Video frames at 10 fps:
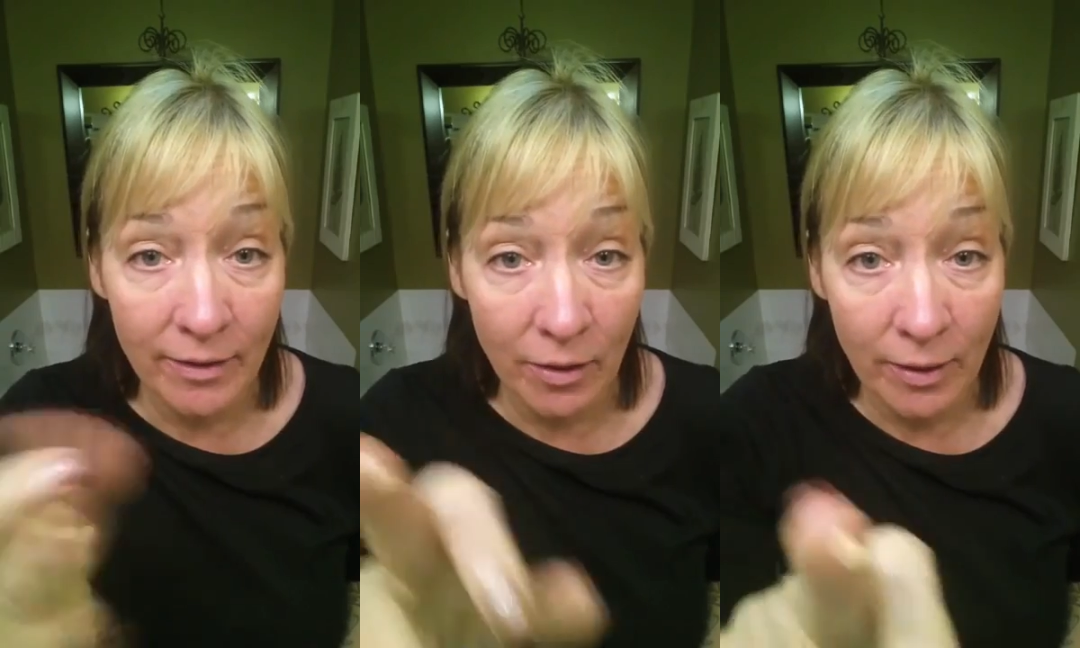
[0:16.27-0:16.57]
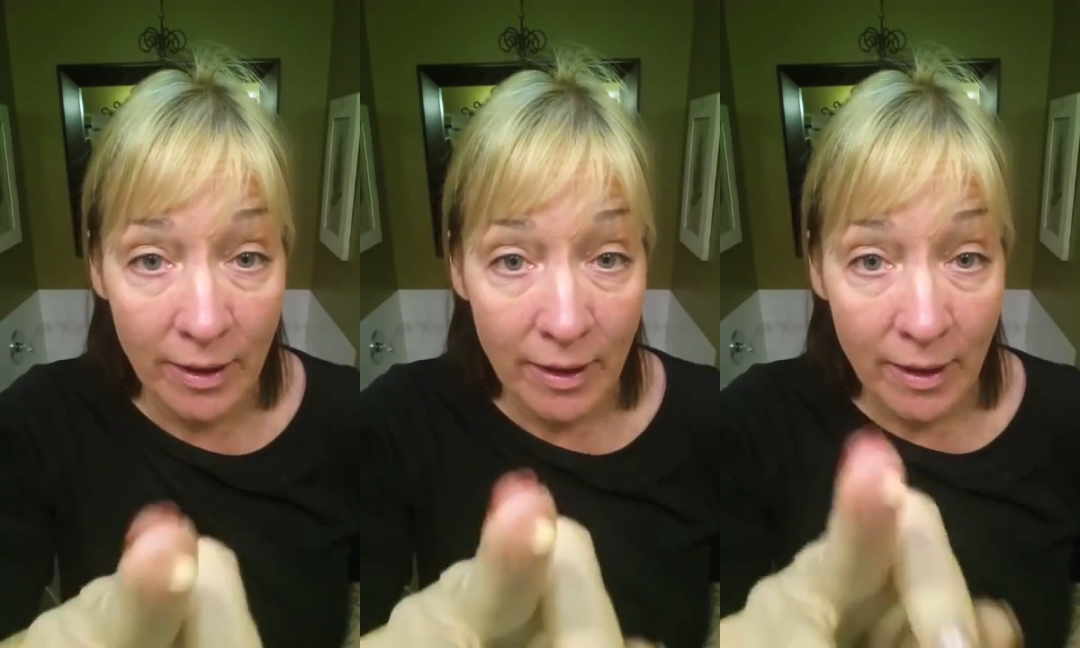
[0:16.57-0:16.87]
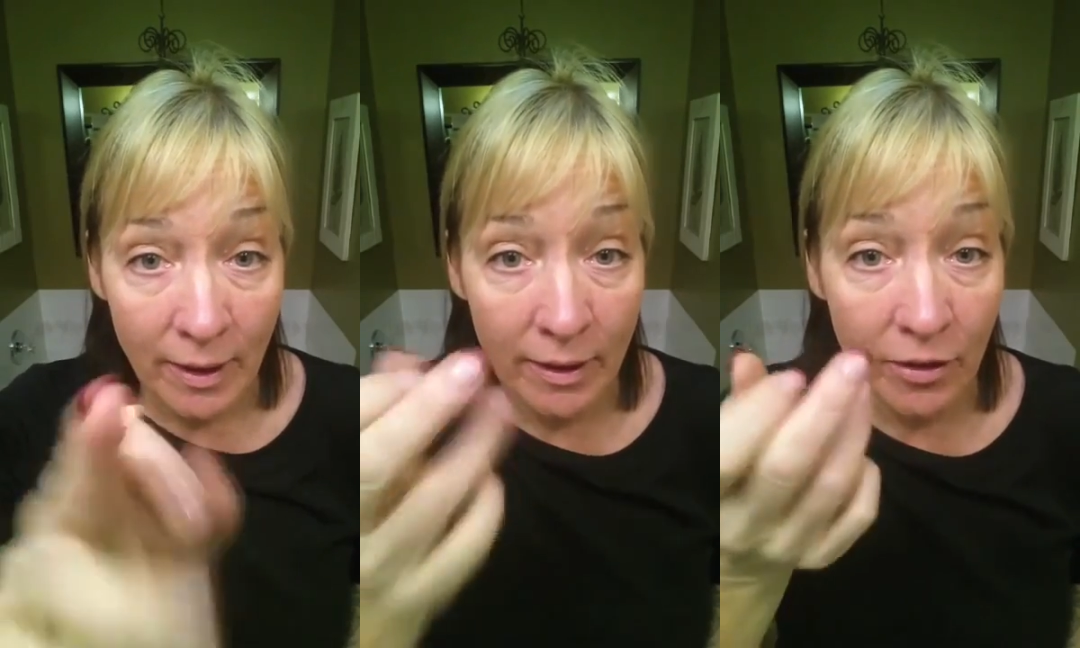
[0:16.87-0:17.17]
So
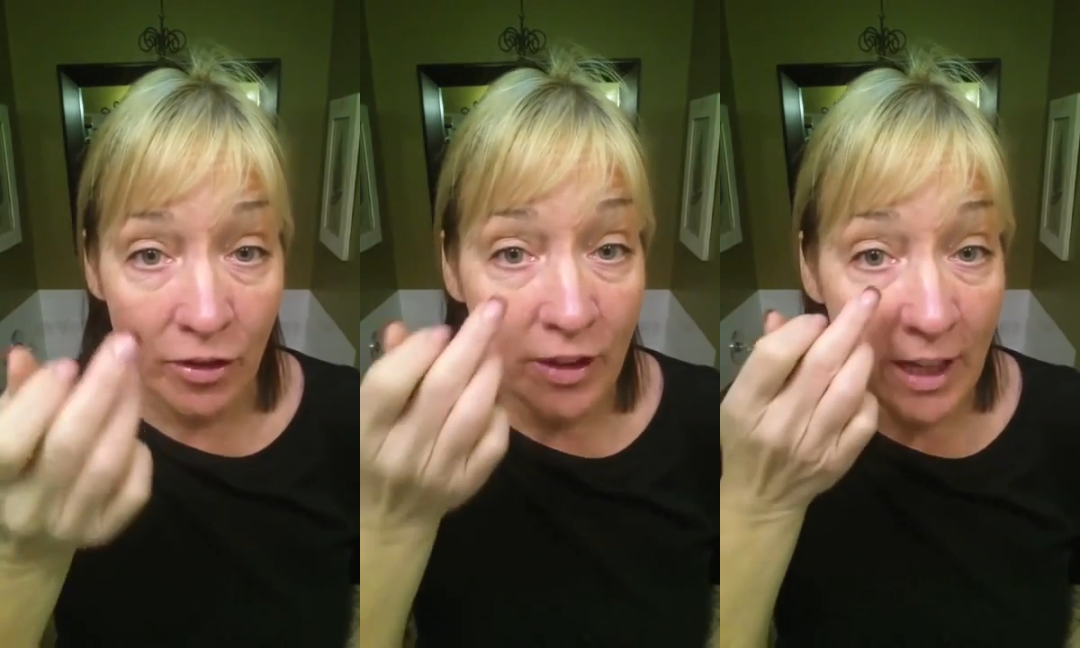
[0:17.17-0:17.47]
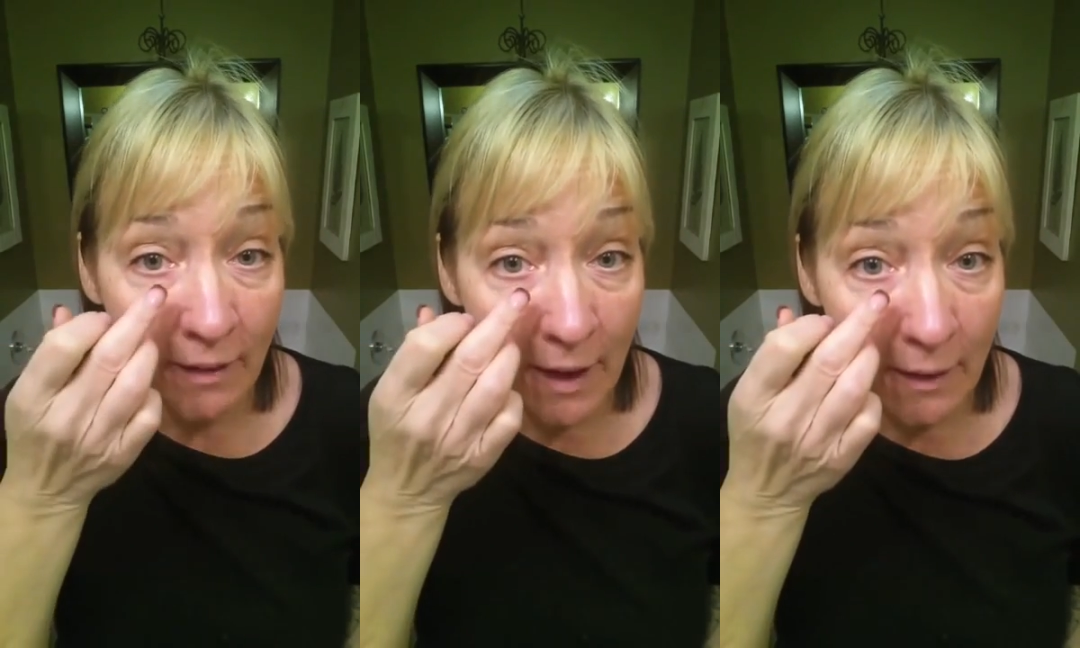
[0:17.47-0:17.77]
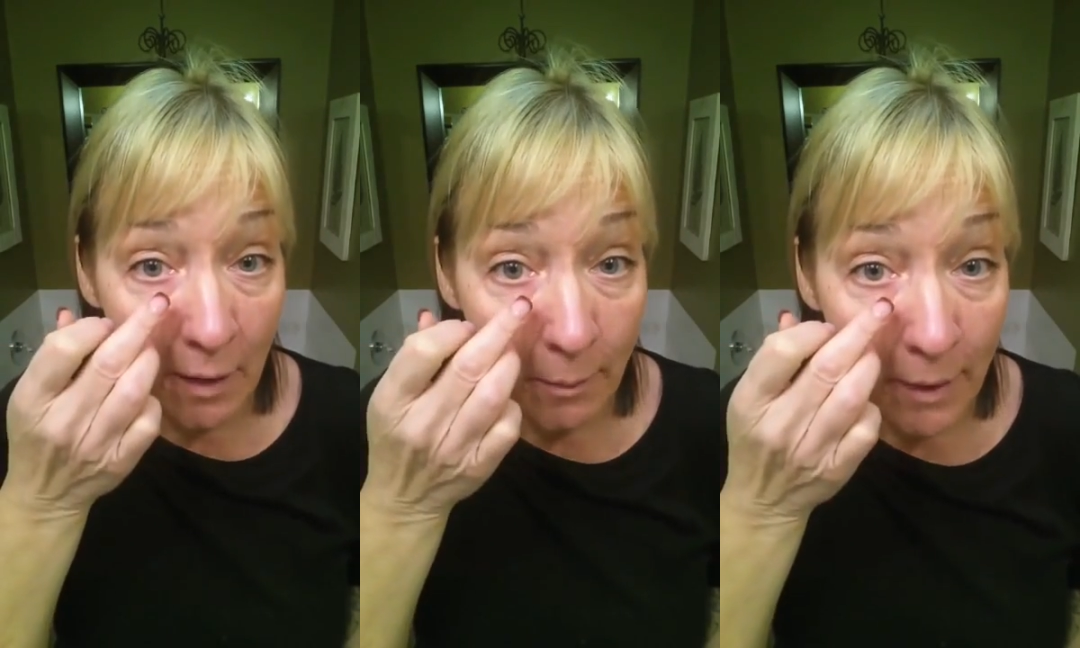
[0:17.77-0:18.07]
I'm going to just take
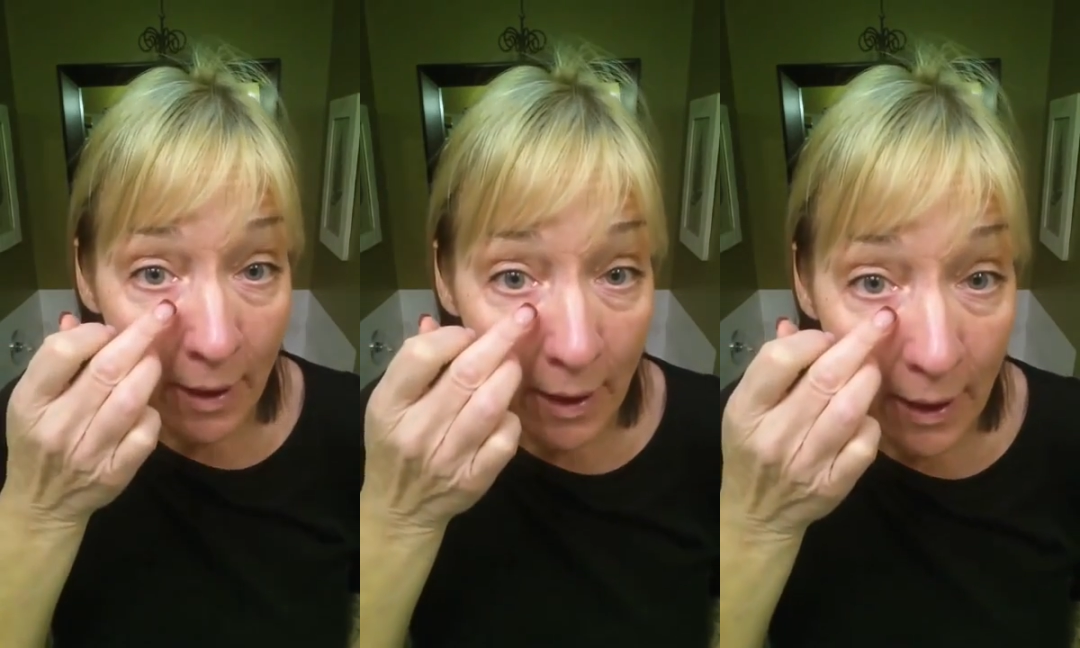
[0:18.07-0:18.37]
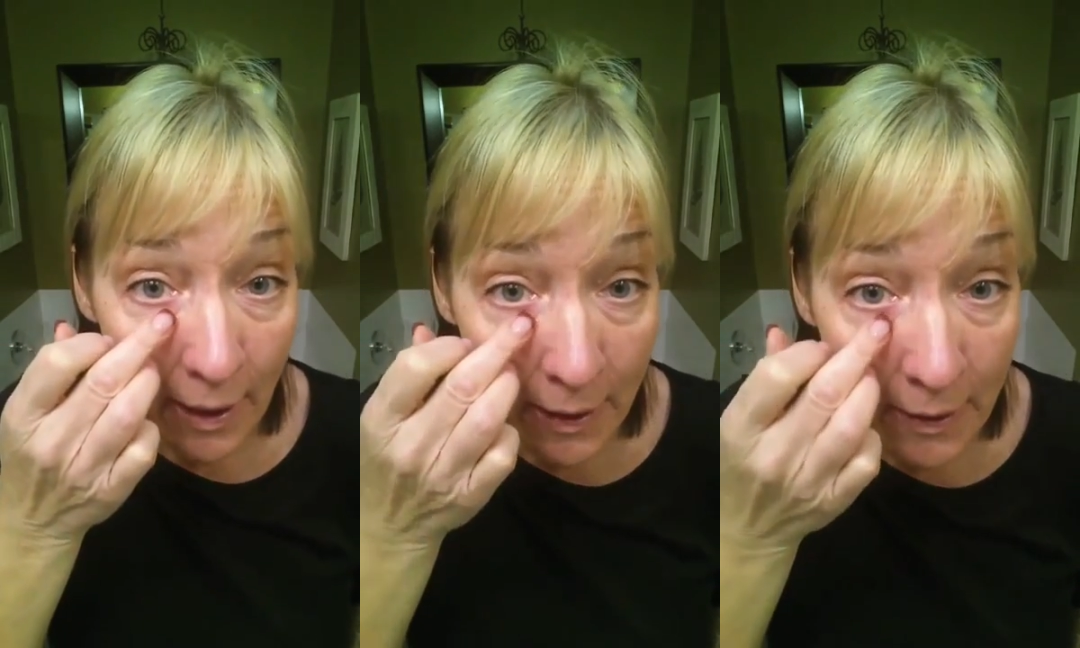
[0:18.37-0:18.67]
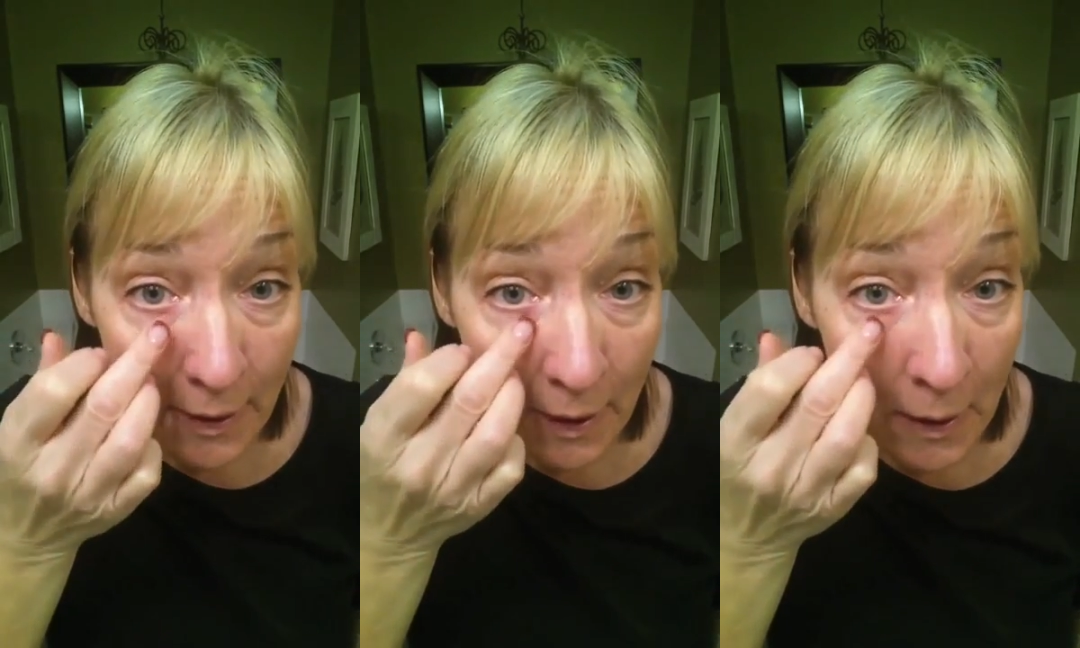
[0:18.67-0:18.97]
that little bit
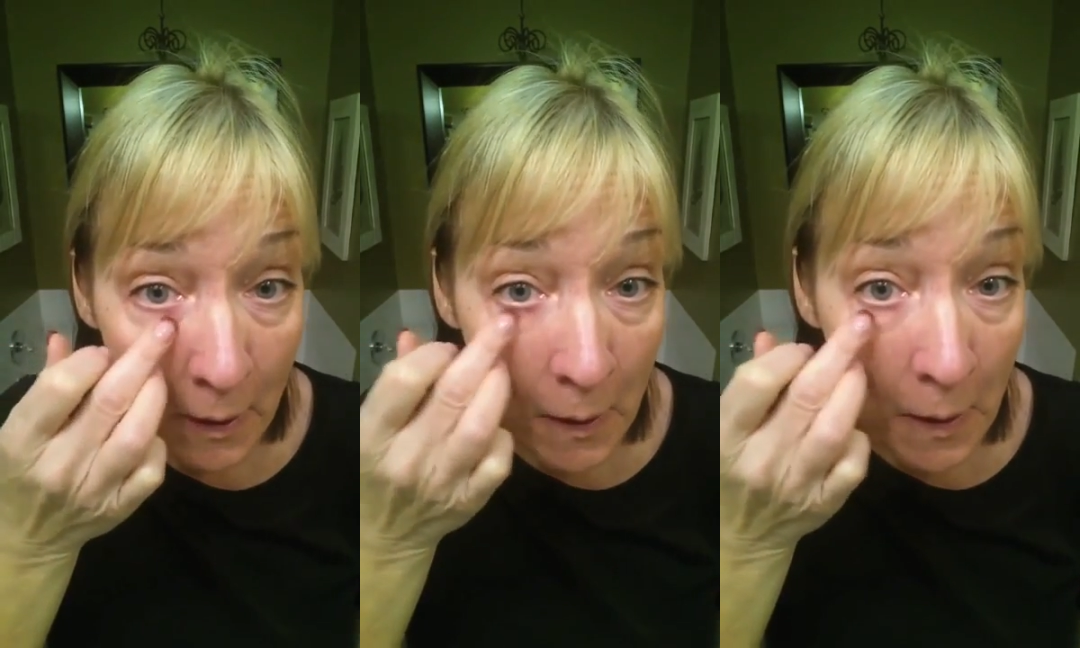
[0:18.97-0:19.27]
and uh,